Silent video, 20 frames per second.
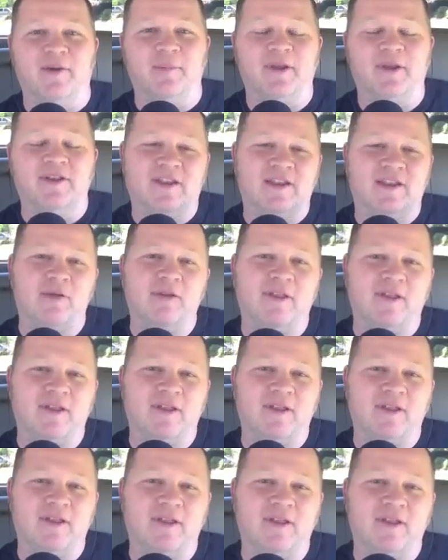Because I know that
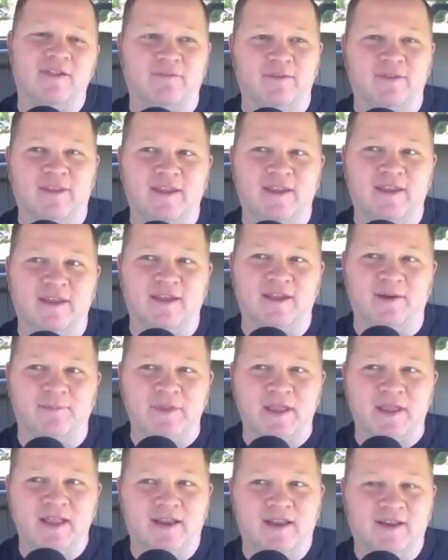the
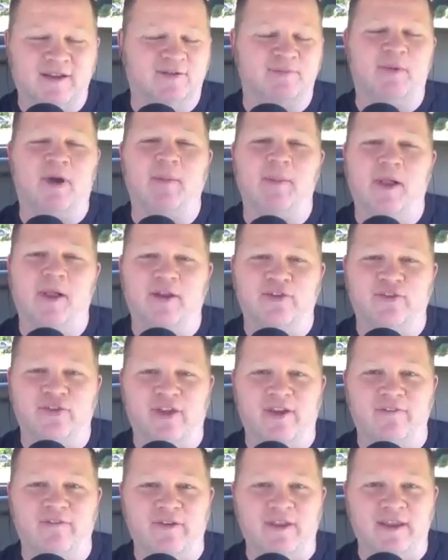like a small block
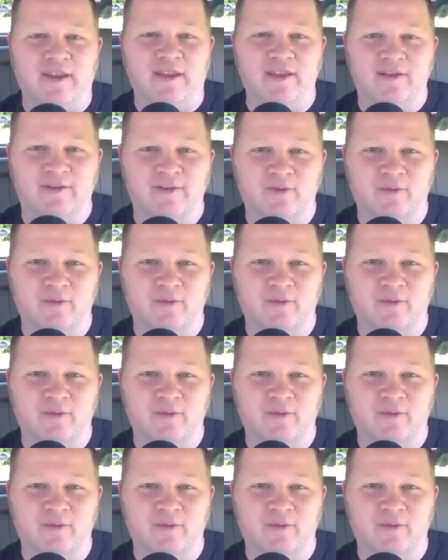Chevy,